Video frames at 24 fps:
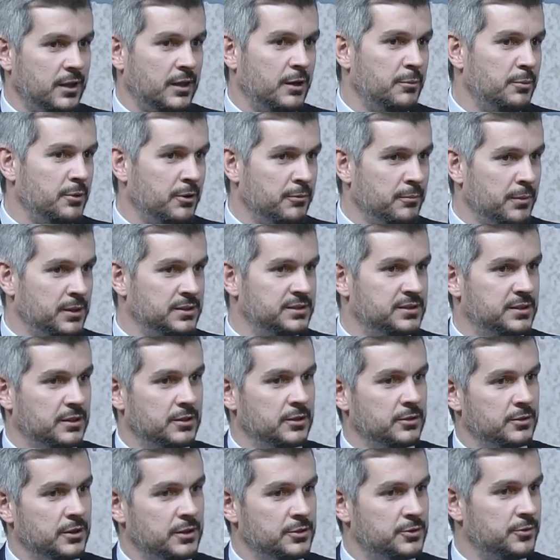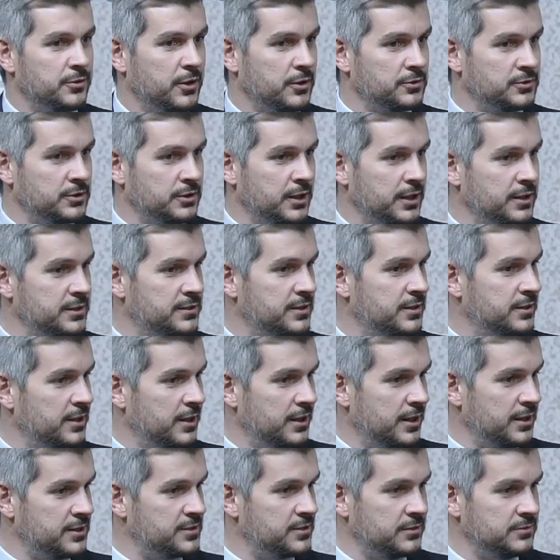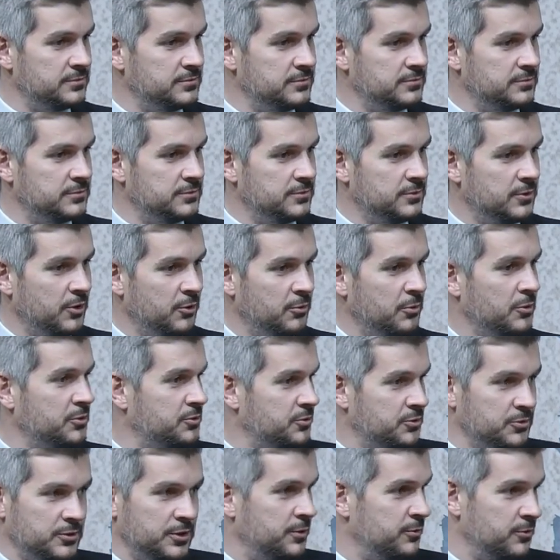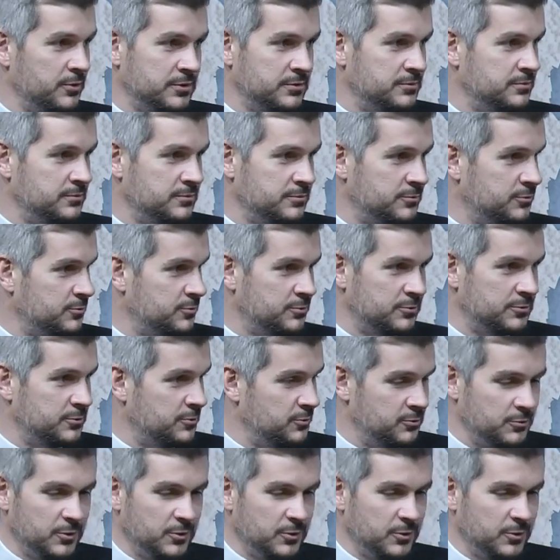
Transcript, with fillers: a couple of months ago the 2019 election almost even